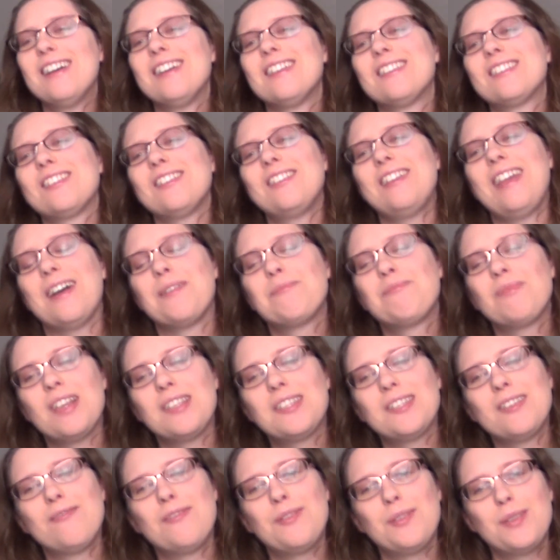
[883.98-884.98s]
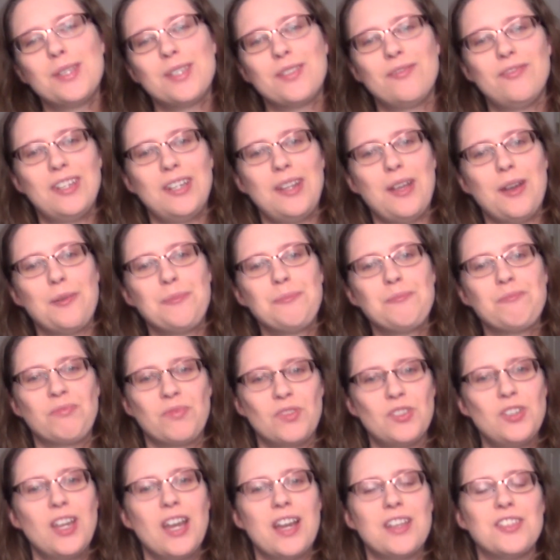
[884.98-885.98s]
uh, so yeah, that's it for this video.
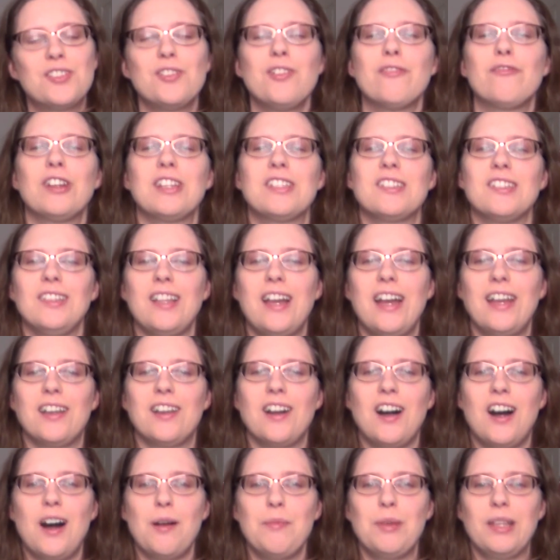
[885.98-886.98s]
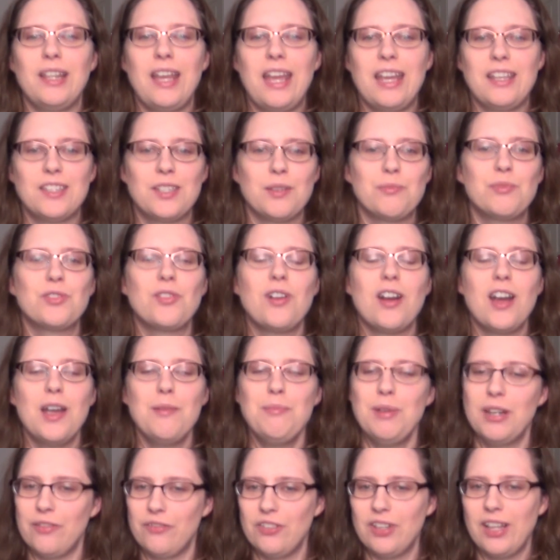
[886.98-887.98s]
You guys don't forget to like, comment, and
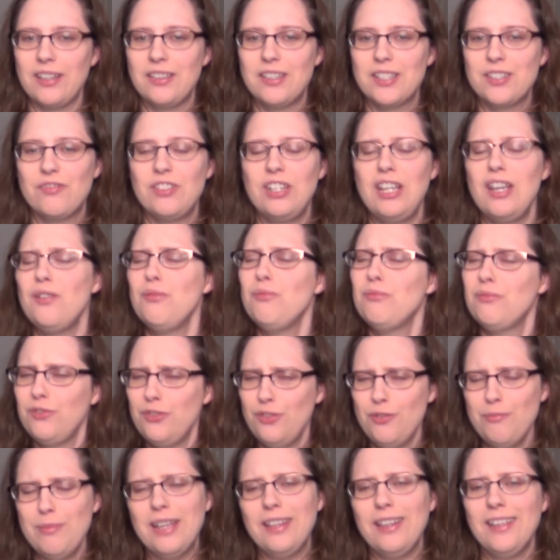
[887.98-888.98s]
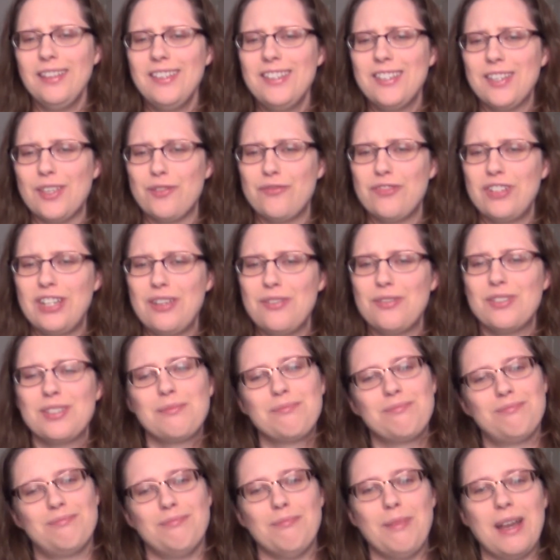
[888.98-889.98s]
subscribe. And if you like this video, you may like these other videos.
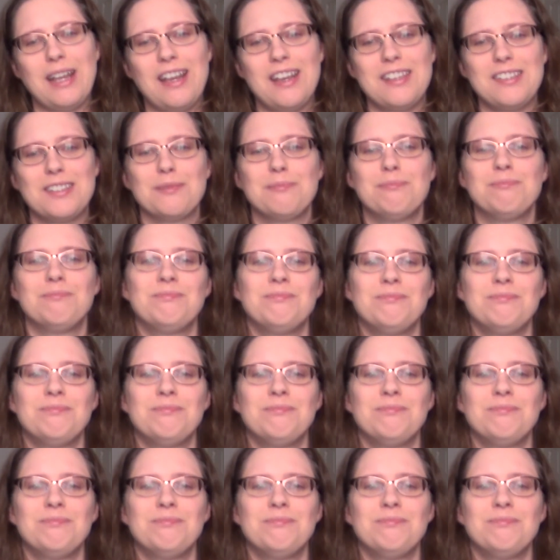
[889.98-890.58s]
Bye guys.